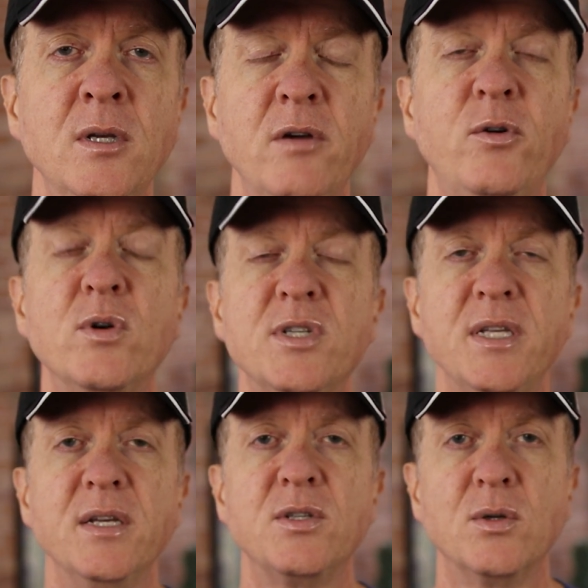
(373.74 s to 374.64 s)
Of course,
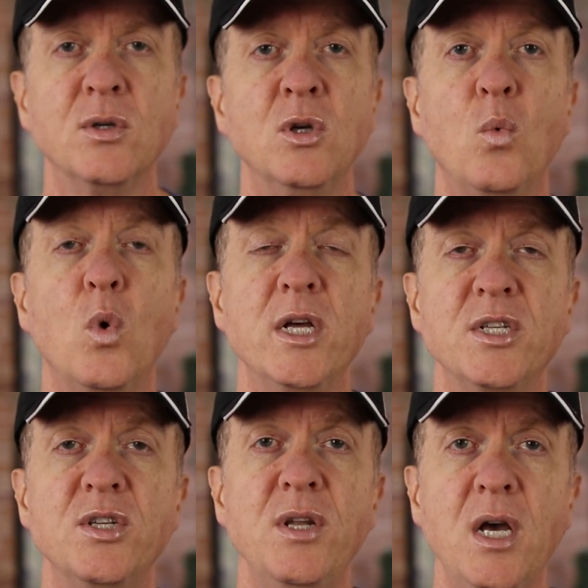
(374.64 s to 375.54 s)
the answer
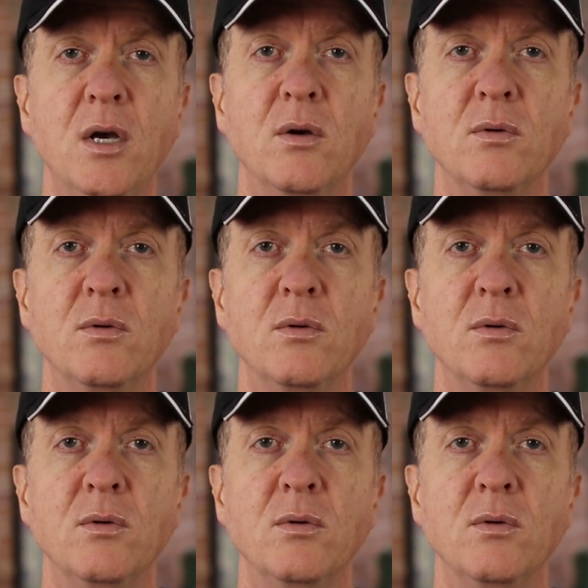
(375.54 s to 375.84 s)
was no.